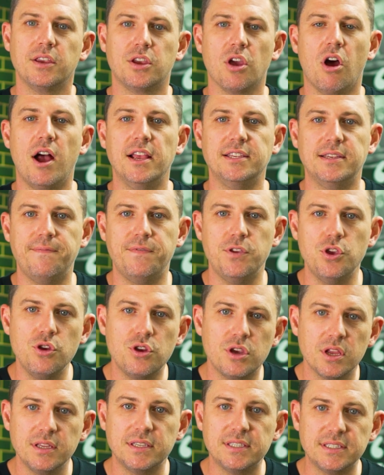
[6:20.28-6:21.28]
Guys, if you
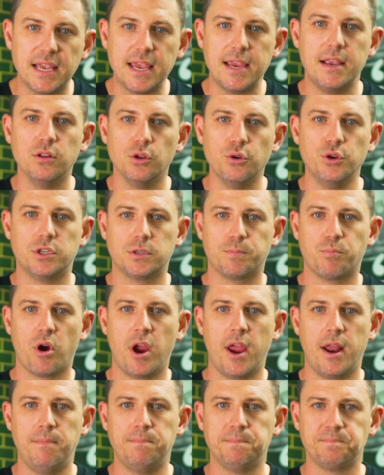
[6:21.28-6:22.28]
can see glue
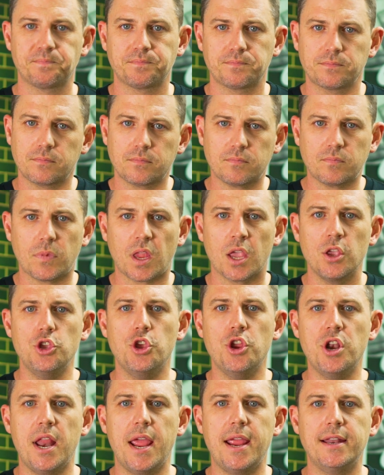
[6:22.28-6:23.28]
spread,
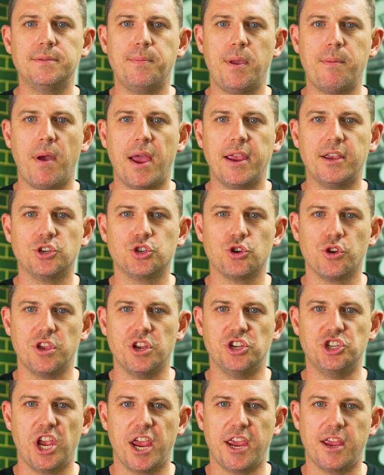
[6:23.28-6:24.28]
you need to be making sure that
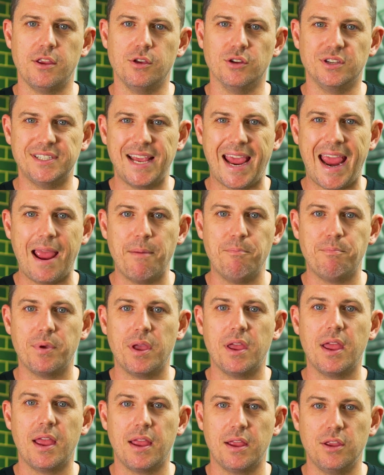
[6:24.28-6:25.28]
you're checking your temp,
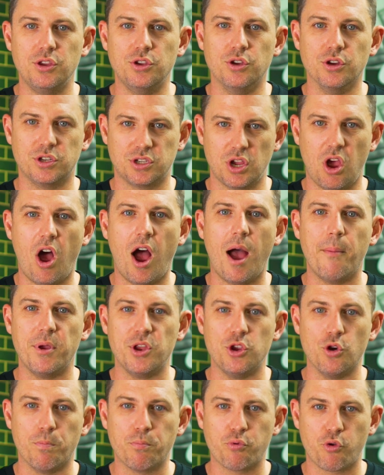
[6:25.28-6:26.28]
your time
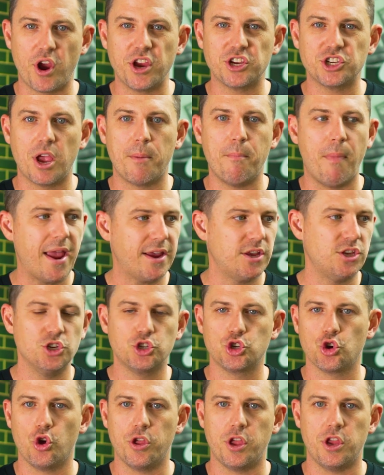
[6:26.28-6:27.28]
and your pressure, making
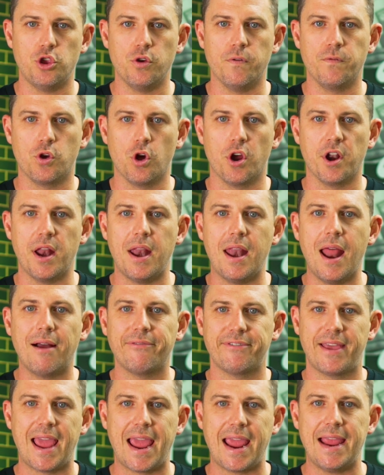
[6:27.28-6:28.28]
sure that you've got
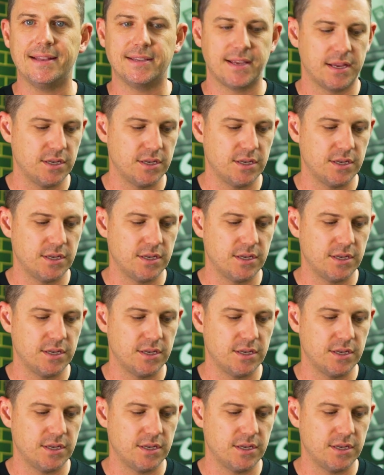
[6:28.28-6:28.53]
enough heat